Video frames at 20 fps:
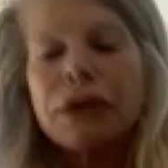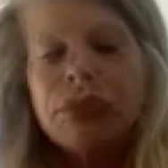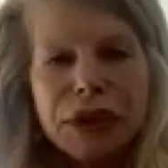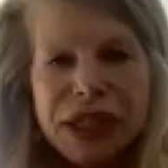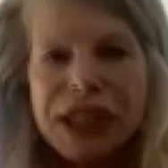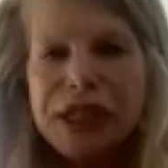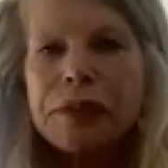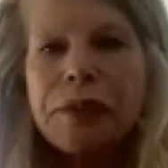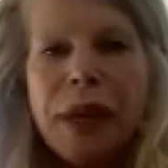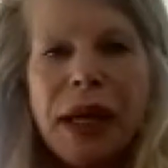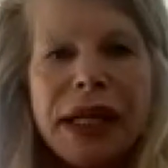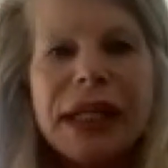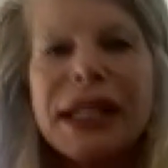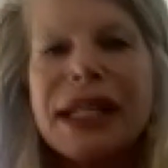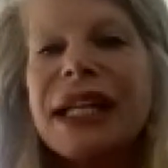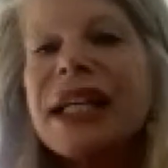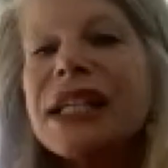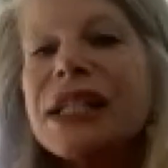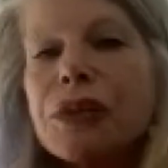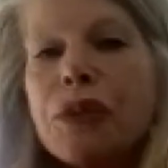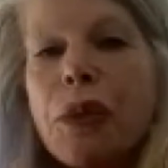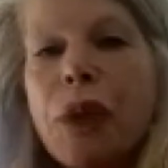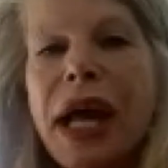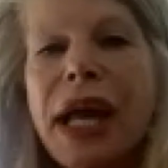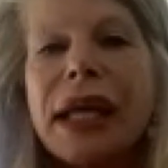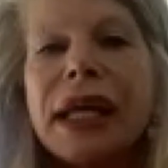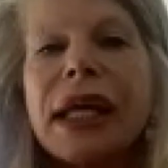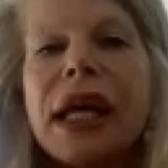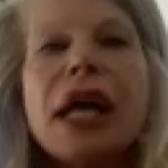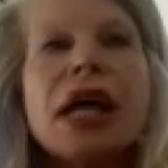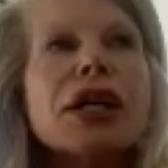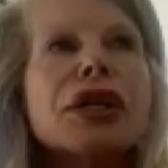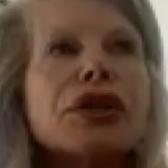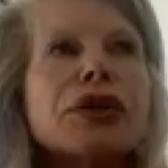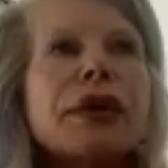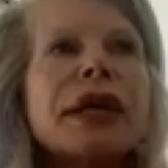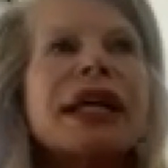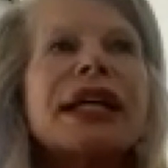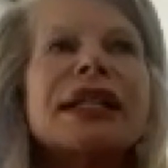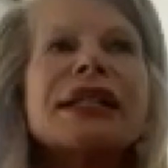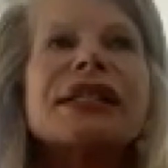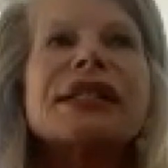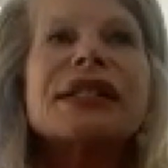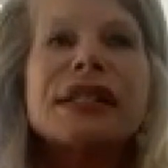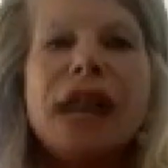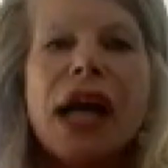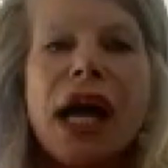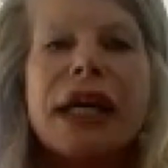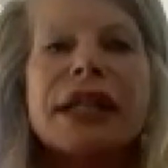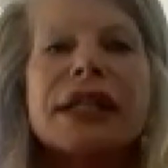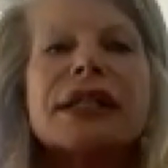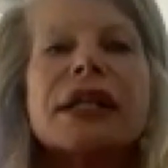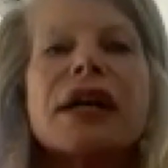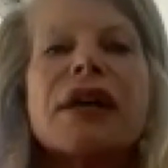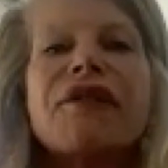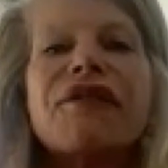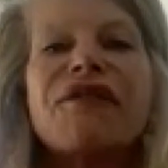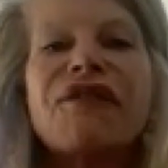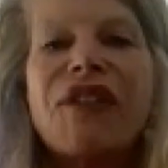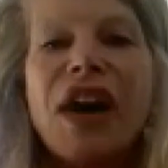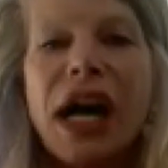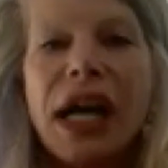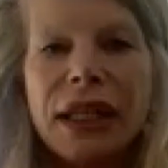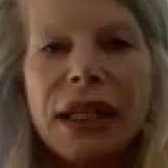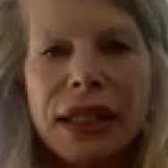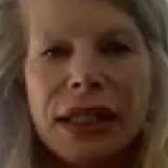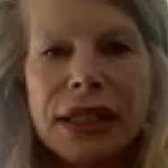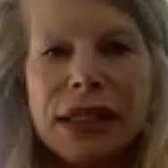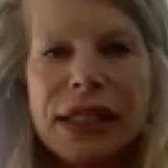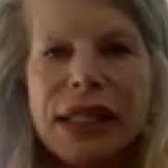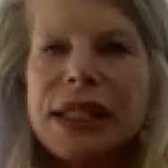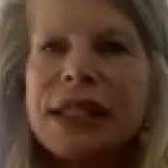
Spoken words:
spun it his way to incite violence.